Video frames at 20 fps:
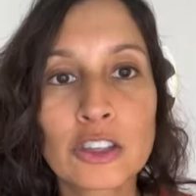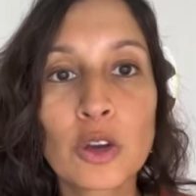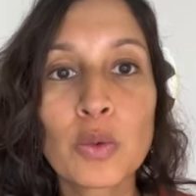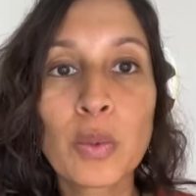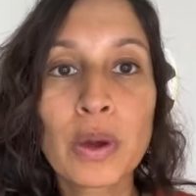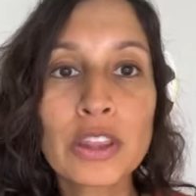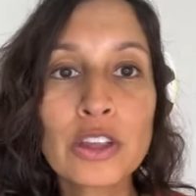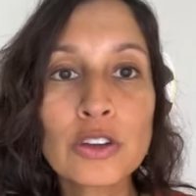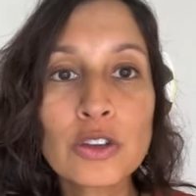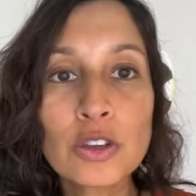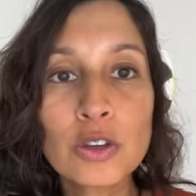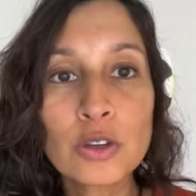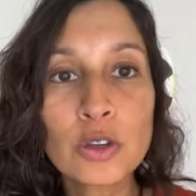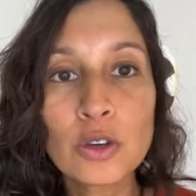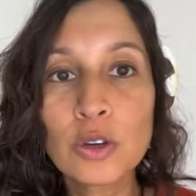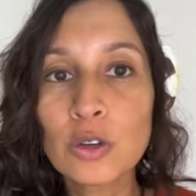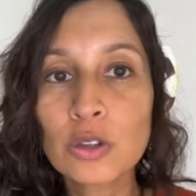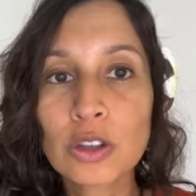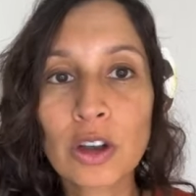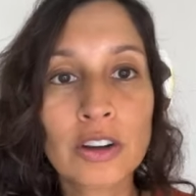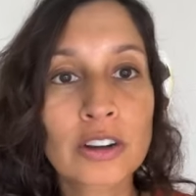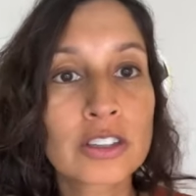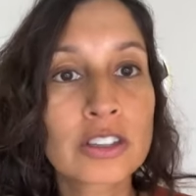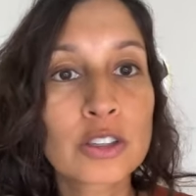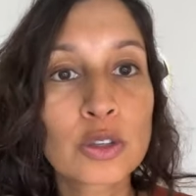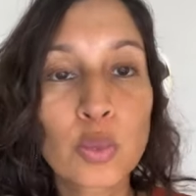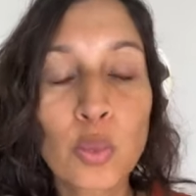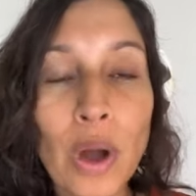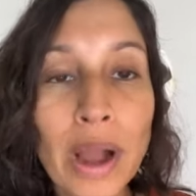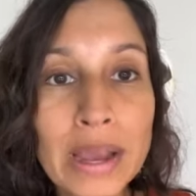So whether you use our
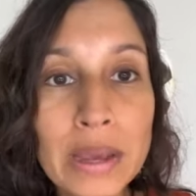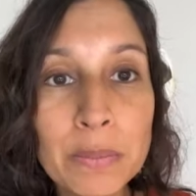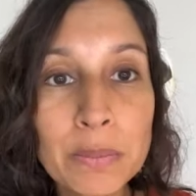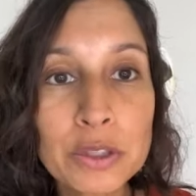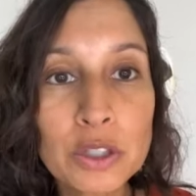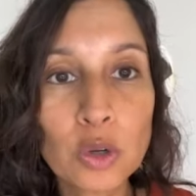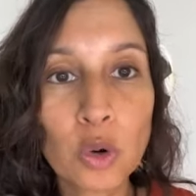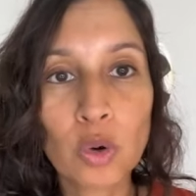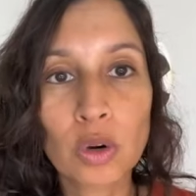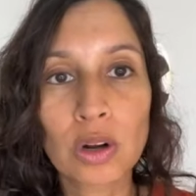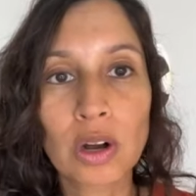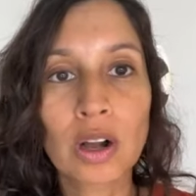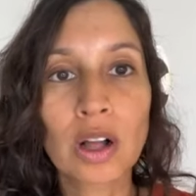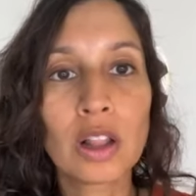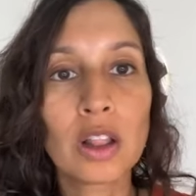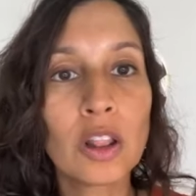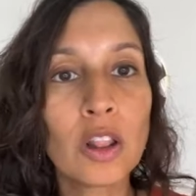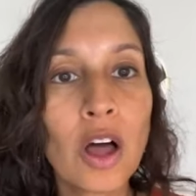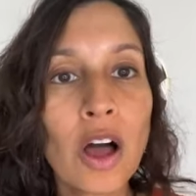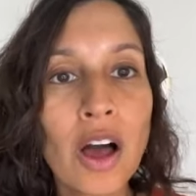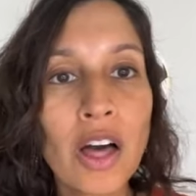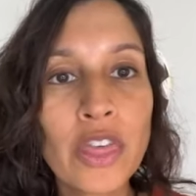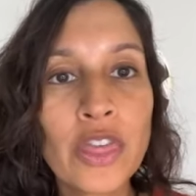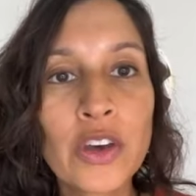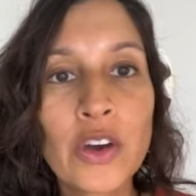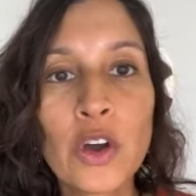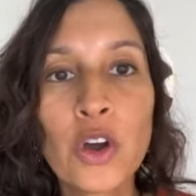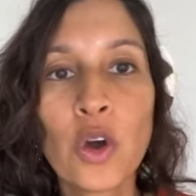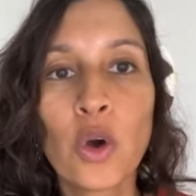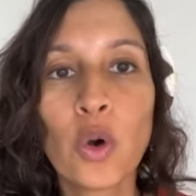swipes or a cloth